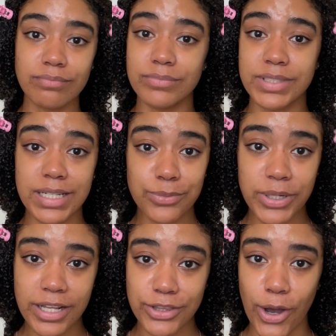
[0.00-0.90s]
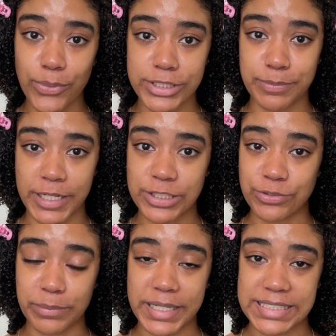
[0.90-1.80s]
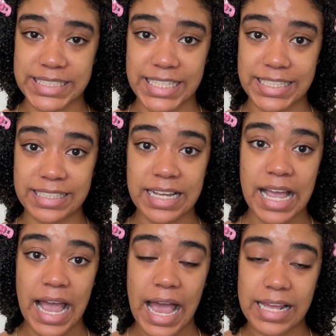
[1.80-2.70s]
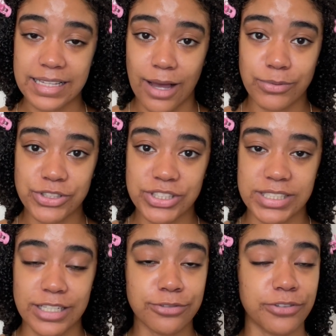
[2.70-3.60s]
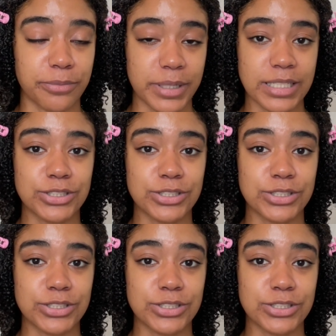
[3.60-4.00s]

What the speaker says: did what I thought was best for my skin, and that was just it for me.